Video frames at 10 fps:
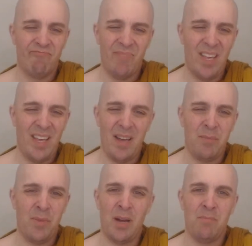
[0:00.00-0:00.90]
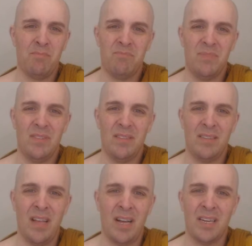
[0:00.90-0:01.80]
yeah, I'm
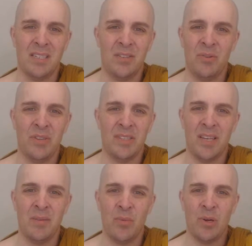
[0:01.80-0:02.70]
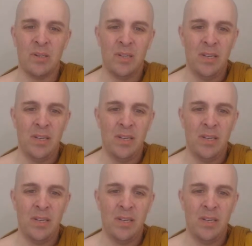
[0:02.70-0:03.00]
not going to do this anymore.